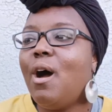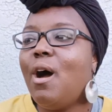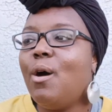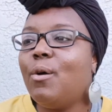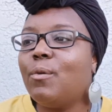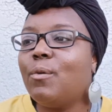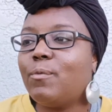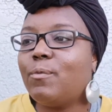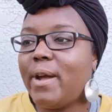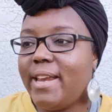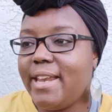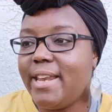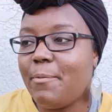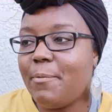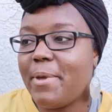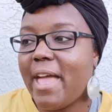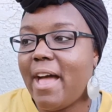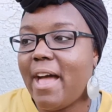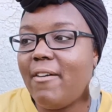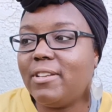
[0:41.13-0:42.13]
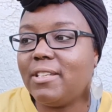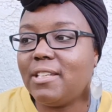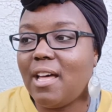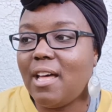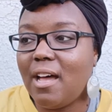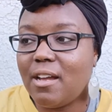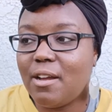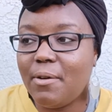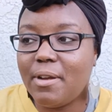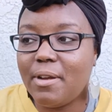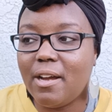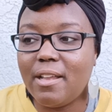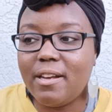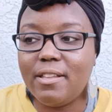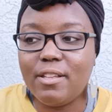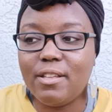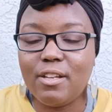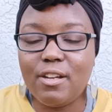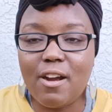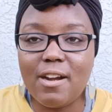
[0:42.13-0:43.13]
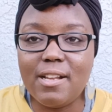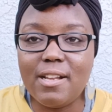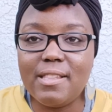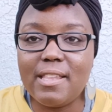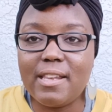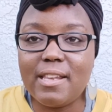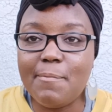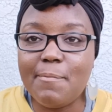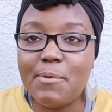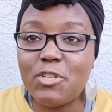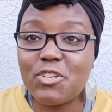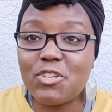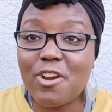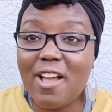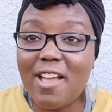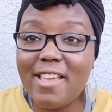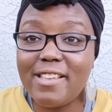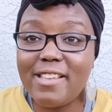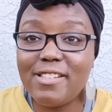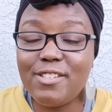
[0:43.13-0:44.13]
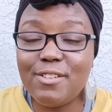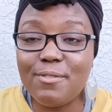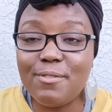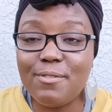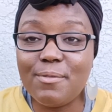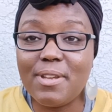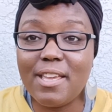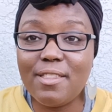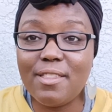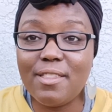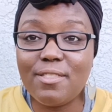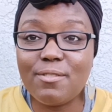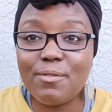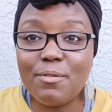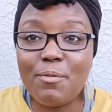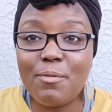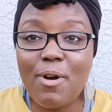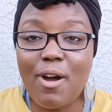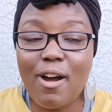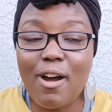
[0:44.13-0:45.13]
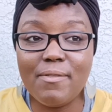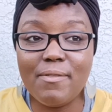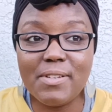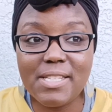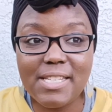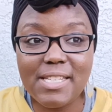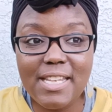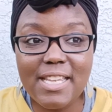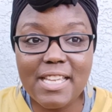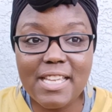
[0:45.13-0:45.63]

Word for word: Right now we have a lot going on in the garden that I've been trying to get through harvesting,